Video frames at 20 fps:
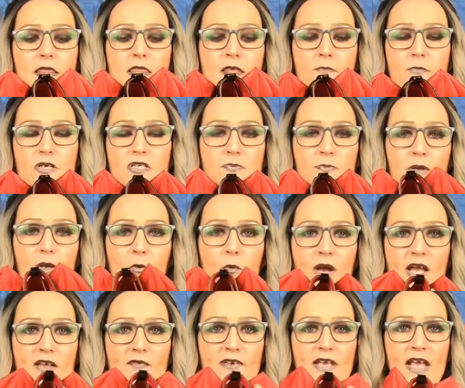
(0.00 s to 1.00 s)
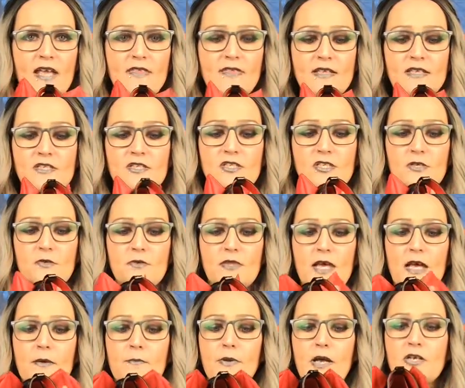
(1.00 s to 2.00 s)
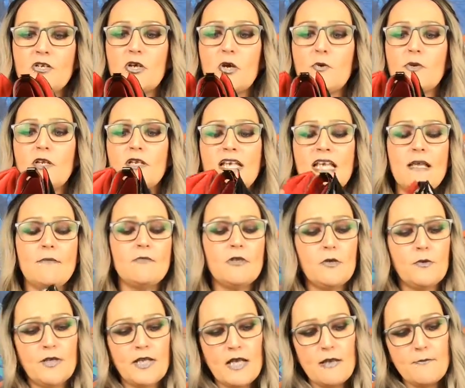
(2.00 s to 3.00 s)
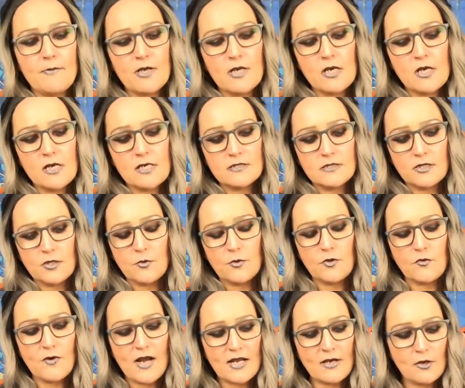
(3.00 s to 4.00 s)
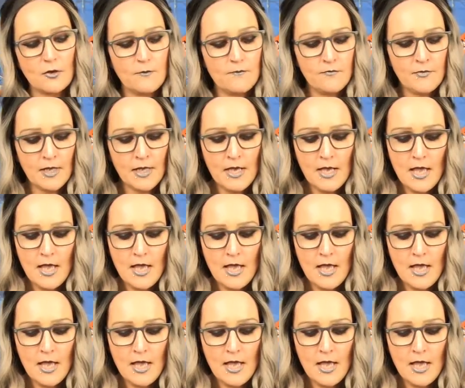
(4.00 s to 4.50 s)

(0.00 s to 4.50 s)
There must be a way of getting it to do that. But I don't want to keep doing it because I don't want to wreck them.